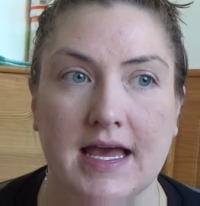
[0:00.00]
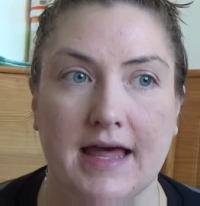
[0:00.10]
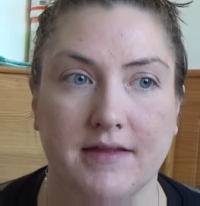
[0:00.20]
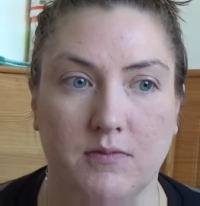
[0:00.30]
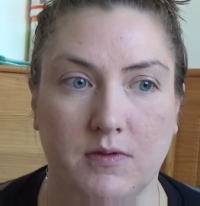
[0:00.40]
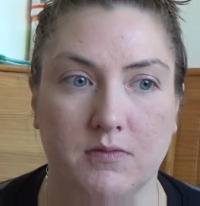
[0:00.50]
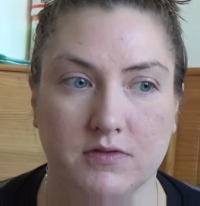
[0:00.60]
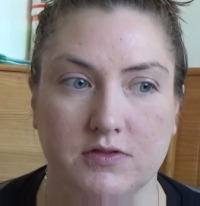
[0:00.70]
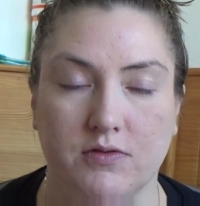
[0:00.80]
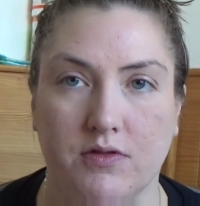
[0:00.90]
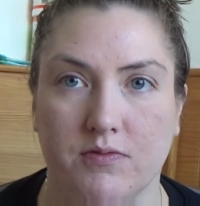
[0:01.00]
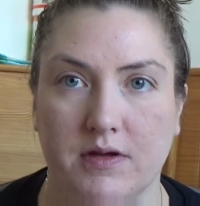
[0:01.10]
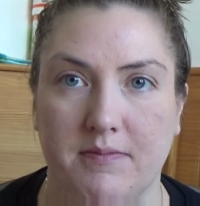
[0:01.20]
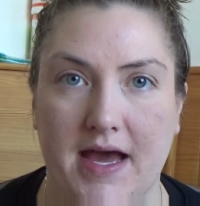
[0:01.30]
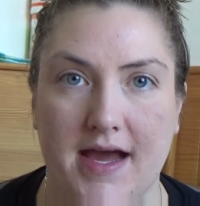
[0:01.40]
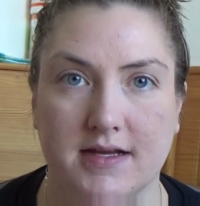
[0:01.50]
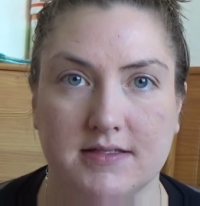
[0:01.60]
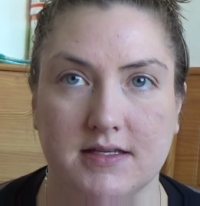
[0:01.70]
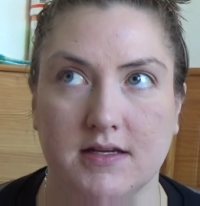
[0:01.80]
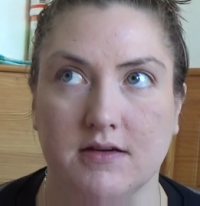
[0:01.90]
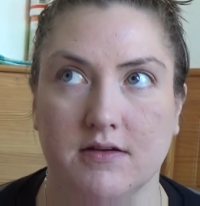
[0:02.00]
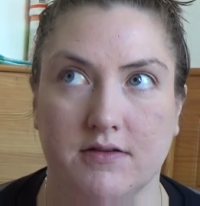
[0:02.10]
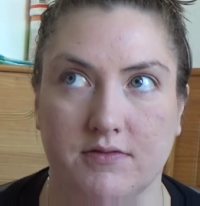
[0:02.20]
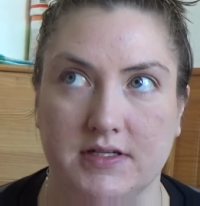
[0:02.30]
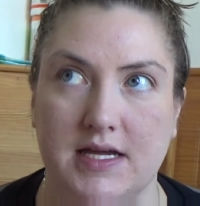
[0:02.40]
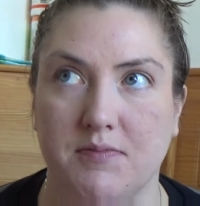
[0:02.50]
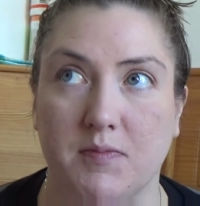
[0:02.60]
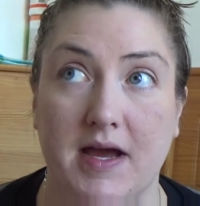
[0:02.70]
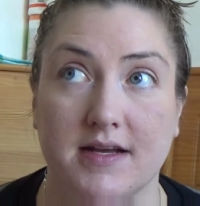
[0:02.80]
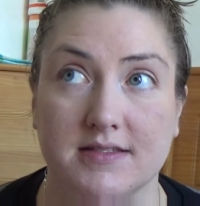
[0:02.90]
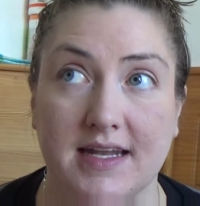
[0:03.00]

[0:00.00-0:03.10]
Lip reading: and then we will do 3 bags, or 3 diaper bags.